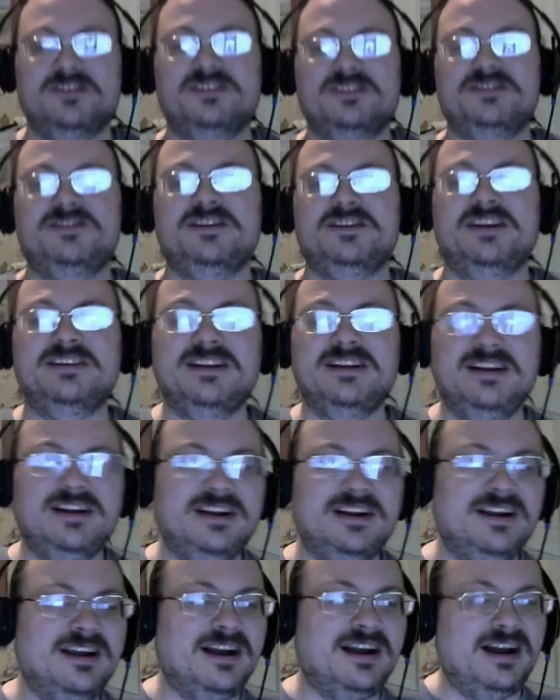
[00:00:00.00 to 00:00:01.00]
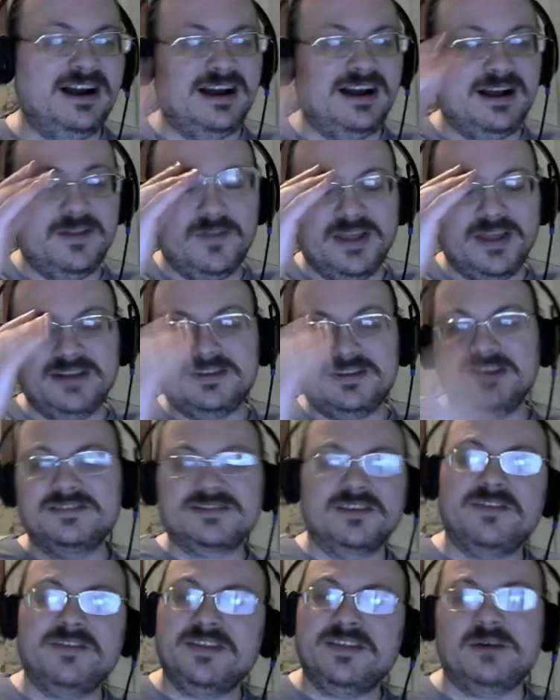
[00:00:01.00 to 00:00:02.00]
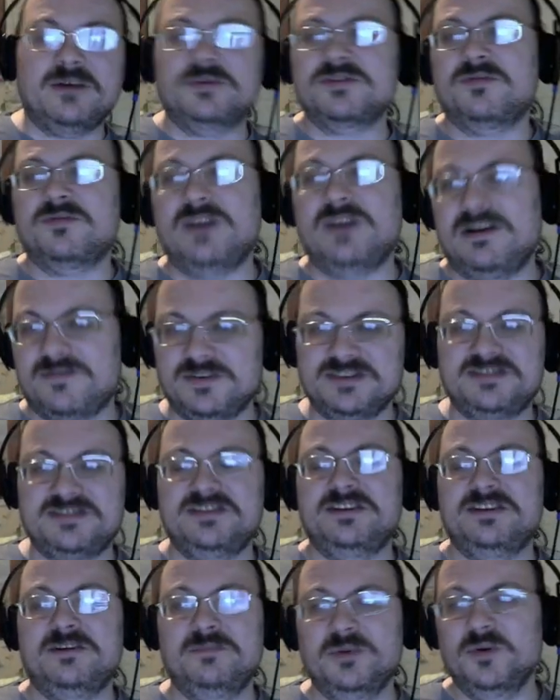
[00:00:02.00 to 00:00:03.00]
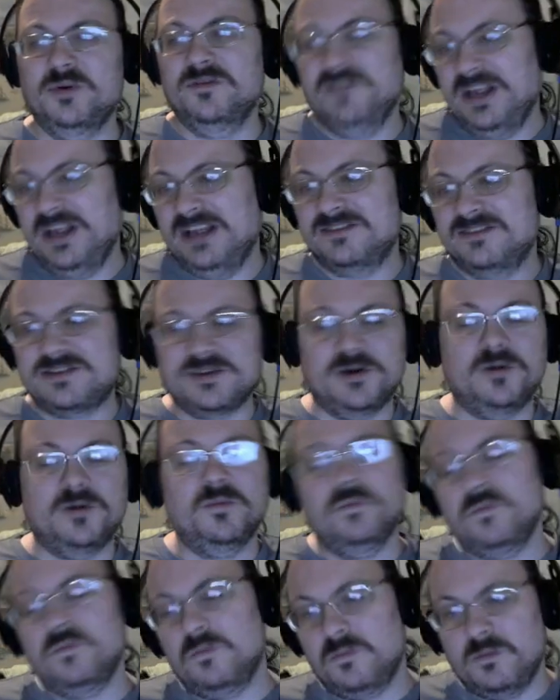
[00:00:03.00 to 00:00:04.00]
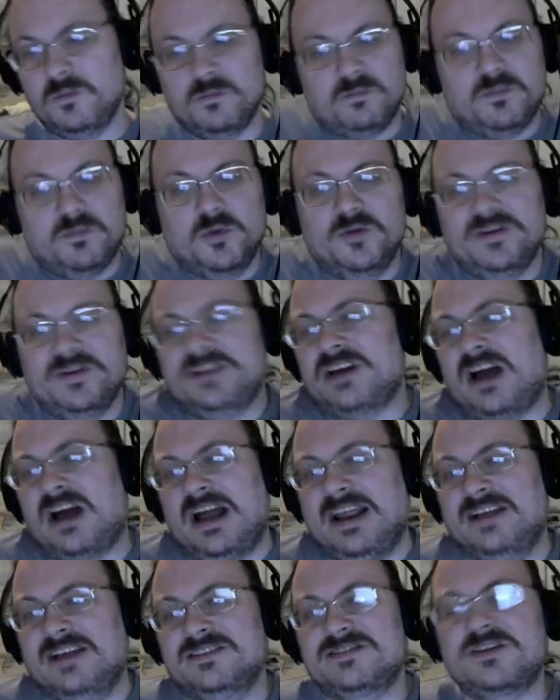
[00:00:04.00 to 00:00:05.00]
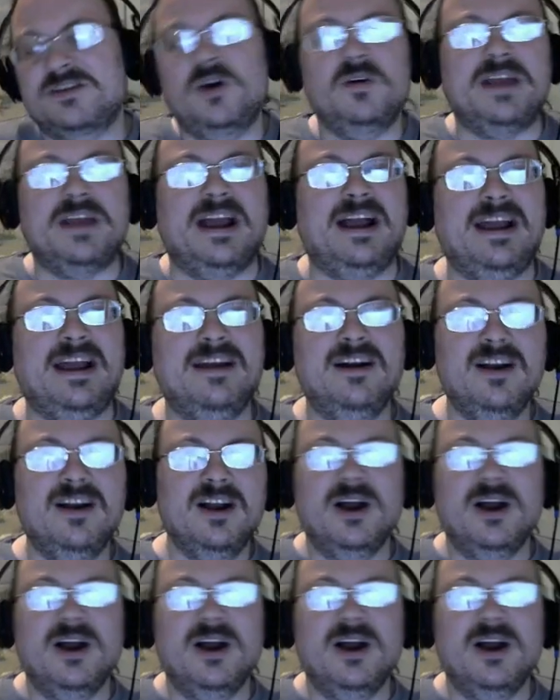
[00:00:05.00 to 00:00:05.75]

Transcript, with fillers: of this shit. They did something that was a reference to their movie. So, movie tie-ins. Okay.